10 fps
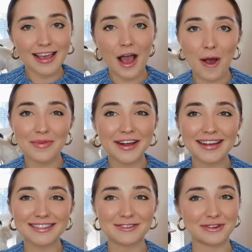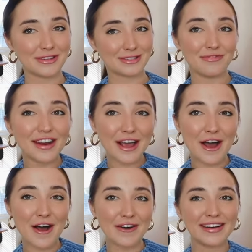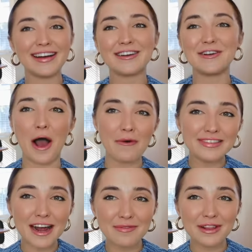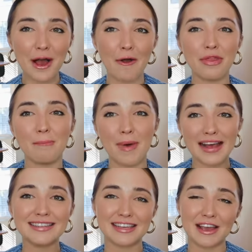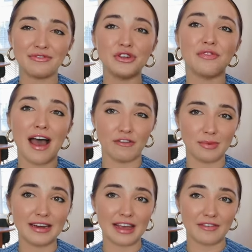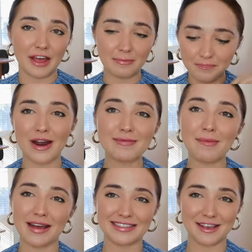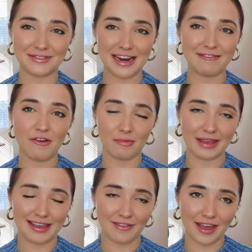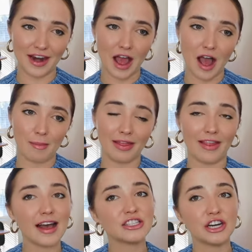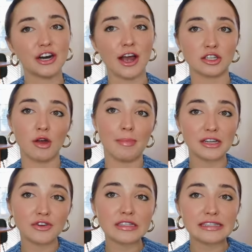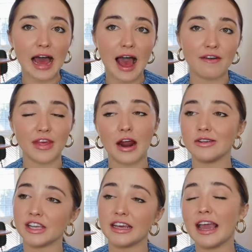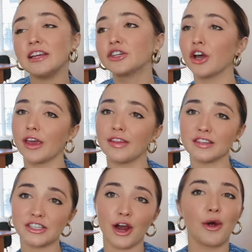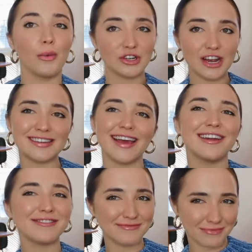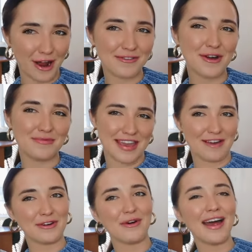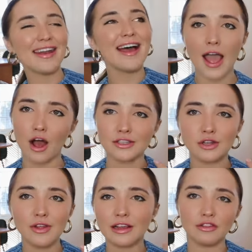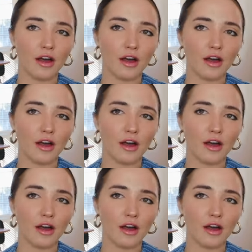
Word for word: yeah, I hope you guys enjoyed this video. Comment down below the best gift you've ever been given. One of my best gifts that I've ever been given. Um, last year, I told my best friend Sav that I was gonna get into cooking this year, which I did. Bravo me, everyone. I also like